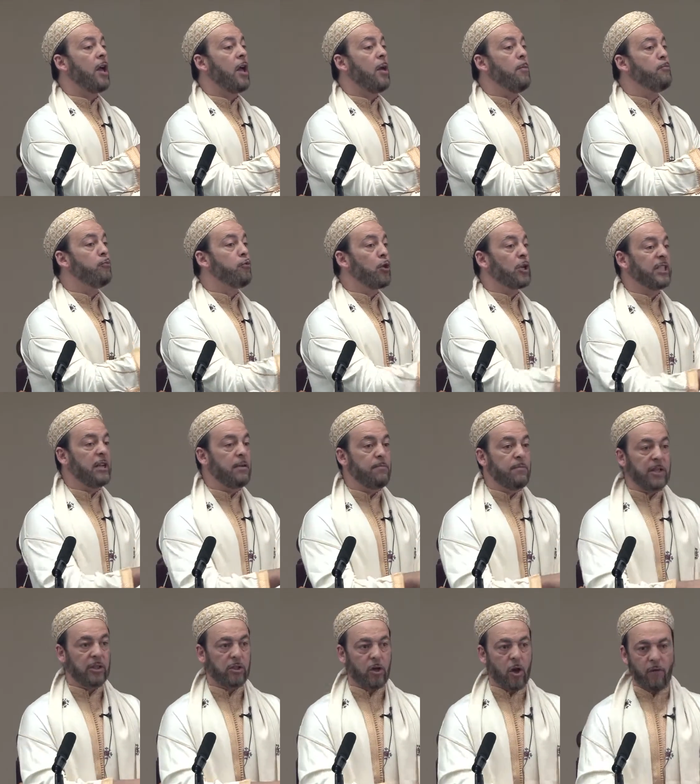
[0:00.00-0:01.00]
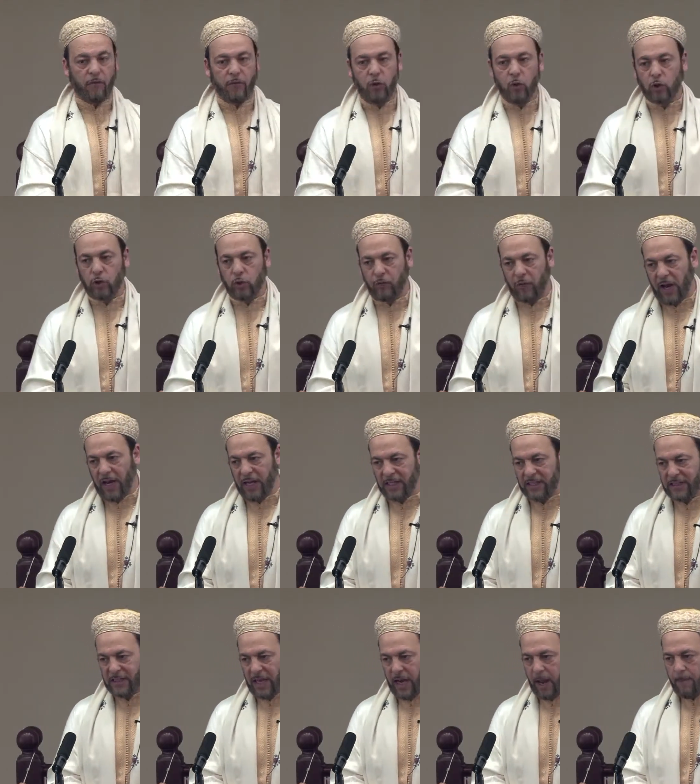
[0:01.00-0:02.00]
imprisonment of Yusuf alayhi
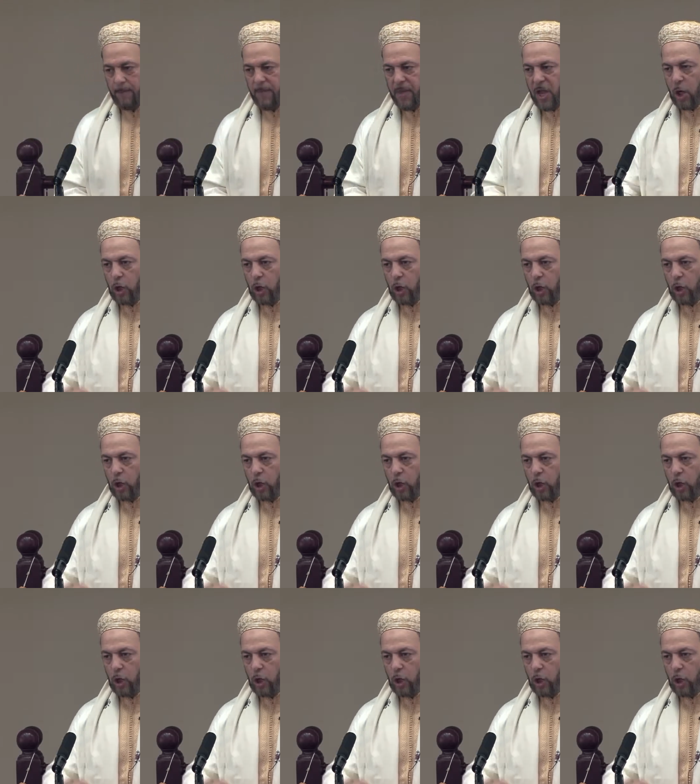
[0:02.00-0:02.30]
salam.